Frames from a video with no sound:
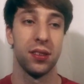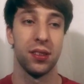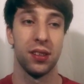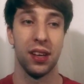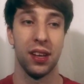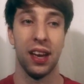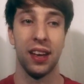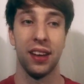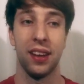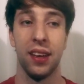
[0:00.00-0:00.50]

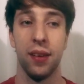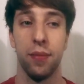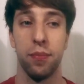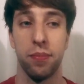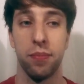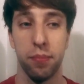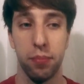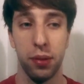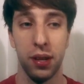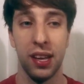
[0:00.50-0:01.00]
and he
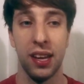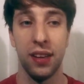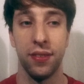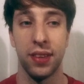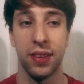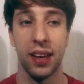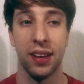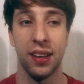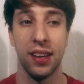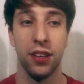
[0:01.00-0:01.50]
believes
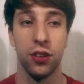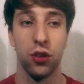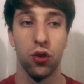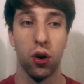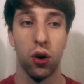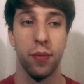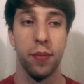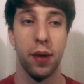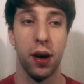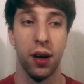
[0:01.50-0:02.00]
that he's
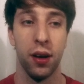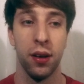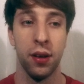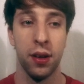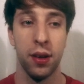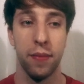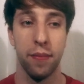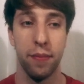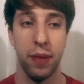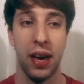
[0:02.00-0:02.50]
Norma
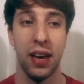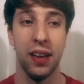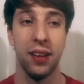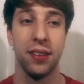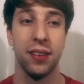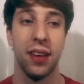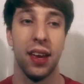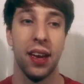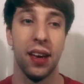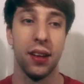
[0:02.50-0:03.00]

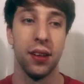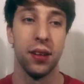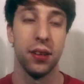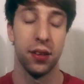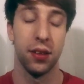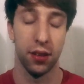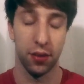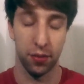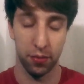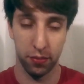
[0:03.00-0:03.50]
Bates. And
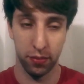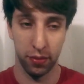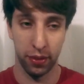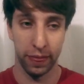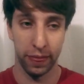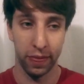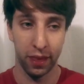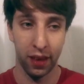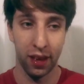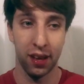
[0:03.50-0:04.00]

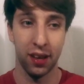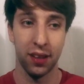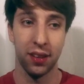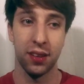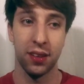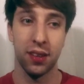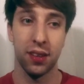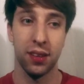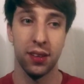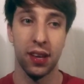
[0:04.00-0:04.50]
he
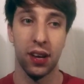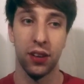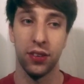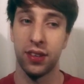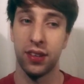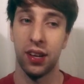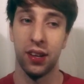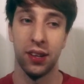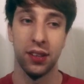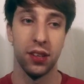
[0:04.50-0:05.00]
tells
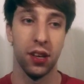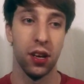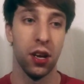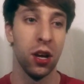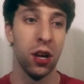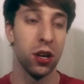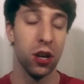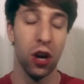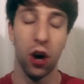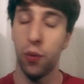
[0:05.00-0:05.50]
Dylan to
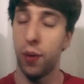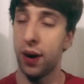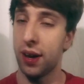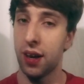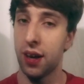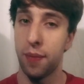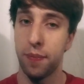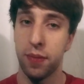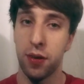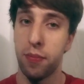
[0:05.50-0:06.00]
go wake
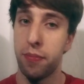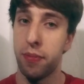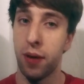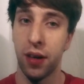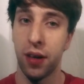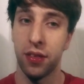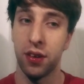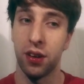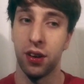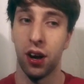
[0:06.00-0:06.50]
up your
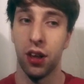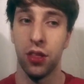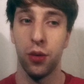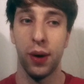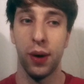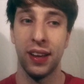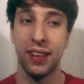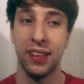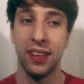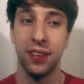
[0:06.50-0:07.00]
brother.
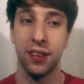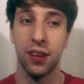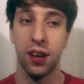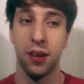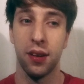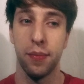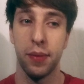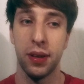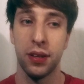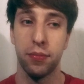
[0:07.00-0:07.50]
Otherwise he's going
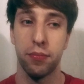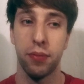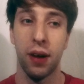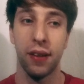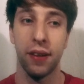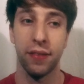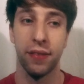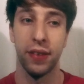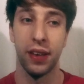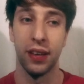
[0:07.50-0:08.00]
to miss
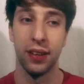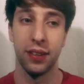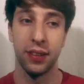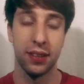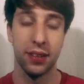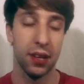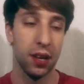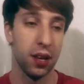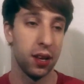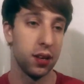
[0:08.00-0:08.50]

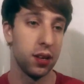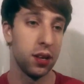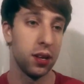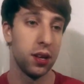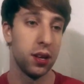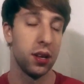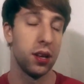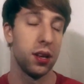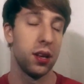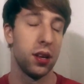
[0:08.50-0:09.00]
breakfast.
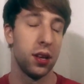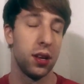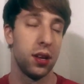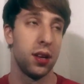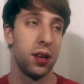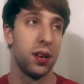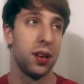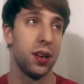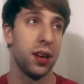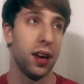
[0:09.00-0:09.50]

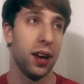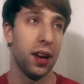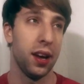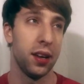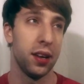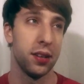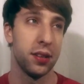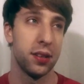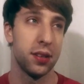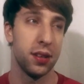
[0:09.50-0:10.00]

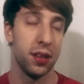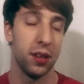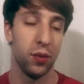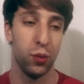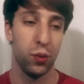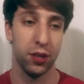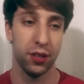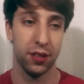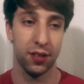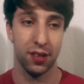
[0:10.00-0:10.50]
And
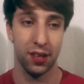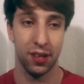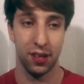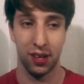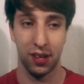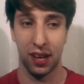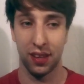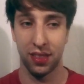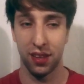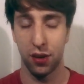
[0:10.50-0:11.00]

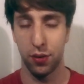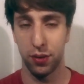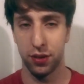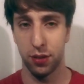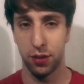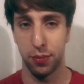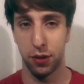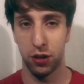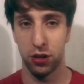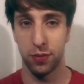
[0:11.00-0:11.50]
I think it was
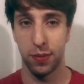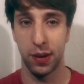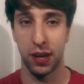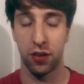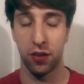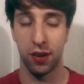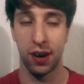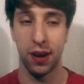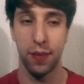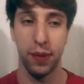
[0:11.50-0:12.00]
supposed to be
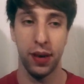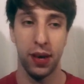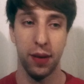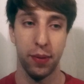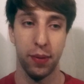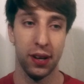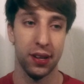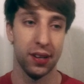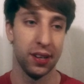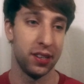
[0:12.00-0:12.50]
creepy,
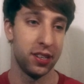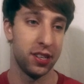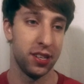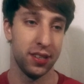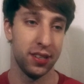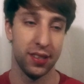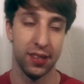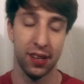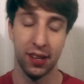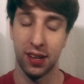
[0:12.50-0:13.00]
but it
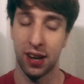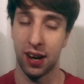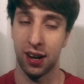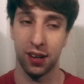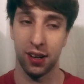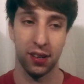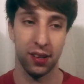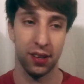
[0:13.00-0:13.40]
just did not...